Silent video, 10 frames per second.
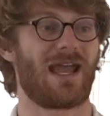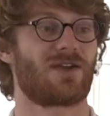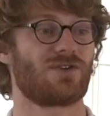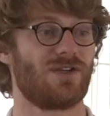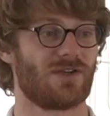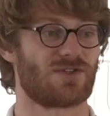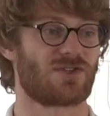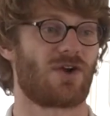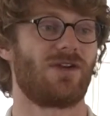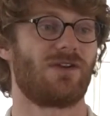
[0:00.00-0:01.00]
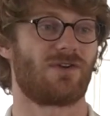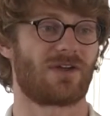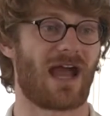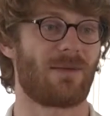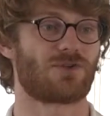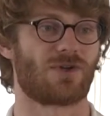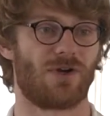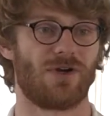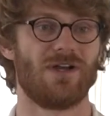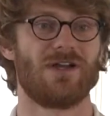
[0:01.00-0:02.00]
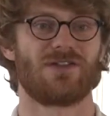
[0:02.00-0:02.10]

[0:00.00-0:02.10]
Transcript: actually are starting to capture